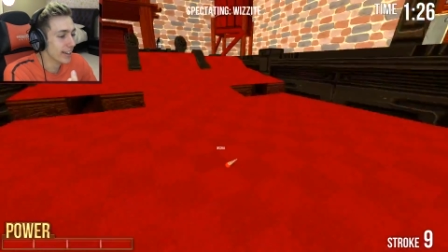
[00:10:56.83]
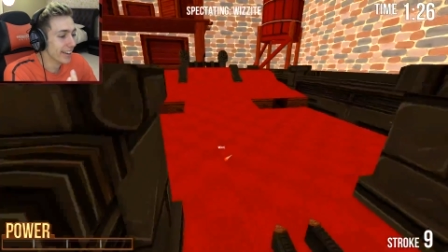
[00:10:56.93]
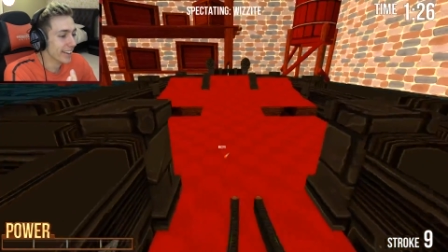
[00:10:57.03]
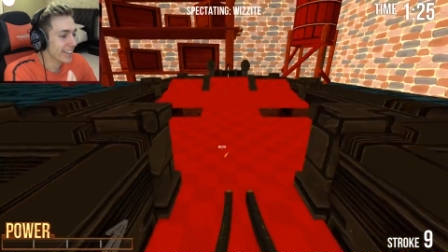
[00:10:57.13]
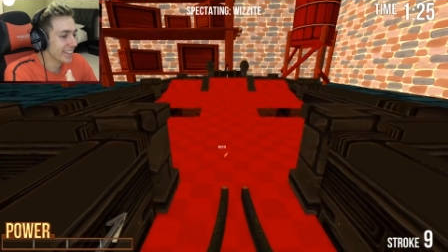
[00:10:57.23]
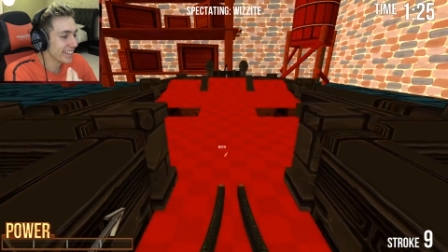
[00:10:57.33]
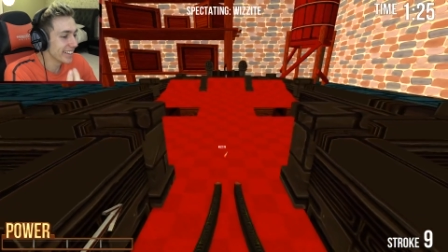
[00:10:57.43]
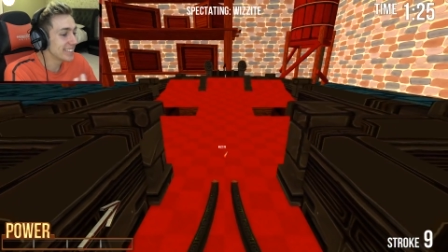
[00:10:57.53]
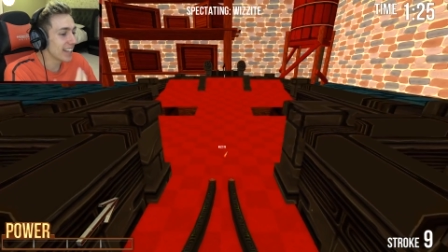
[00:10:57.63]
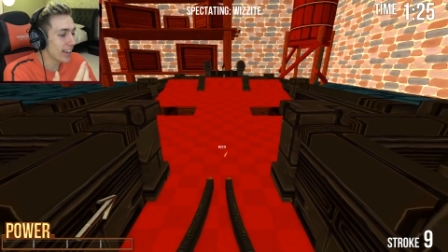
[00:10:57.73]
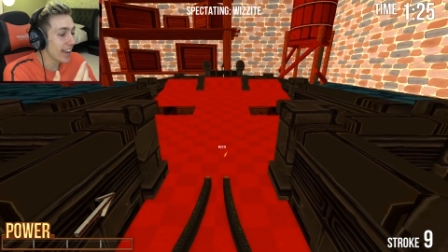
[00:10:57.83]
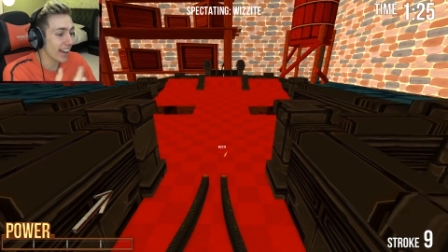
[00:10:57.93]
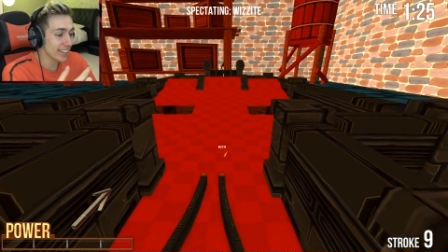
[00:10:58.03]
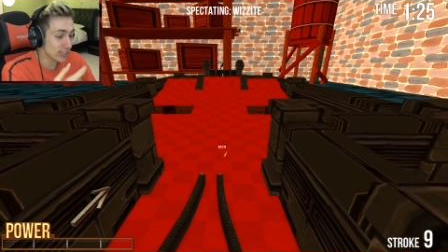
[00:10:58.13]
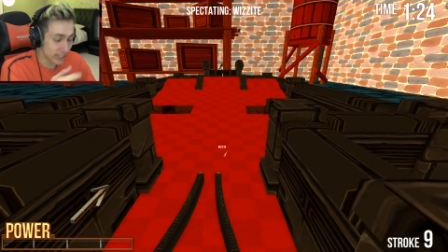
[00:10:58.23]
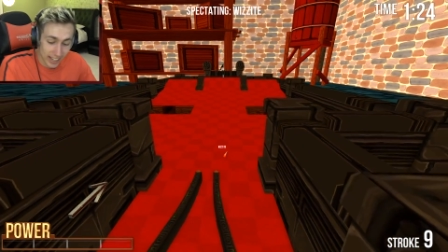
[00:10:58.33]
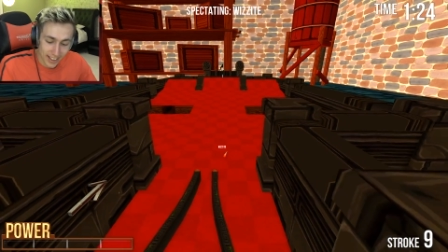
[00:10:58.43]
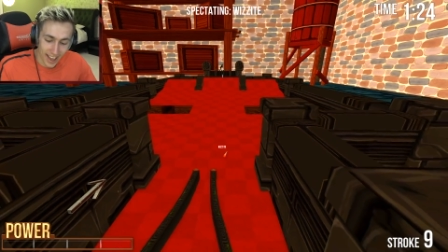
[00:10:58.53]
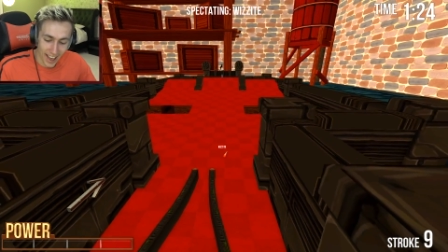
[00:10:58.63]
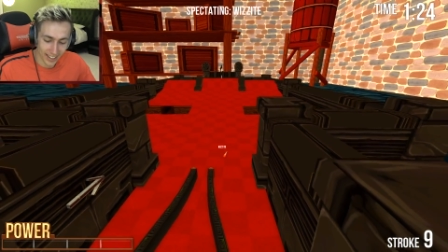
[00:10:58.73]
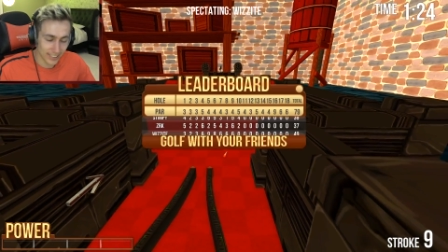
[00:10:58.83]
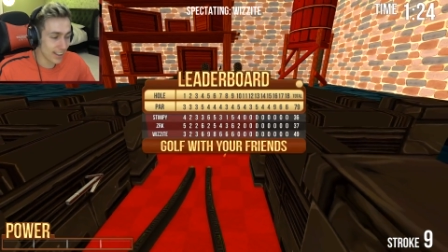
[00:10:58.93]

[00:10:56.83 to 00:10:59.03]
to do it. He's, yeah, you see I that? Making it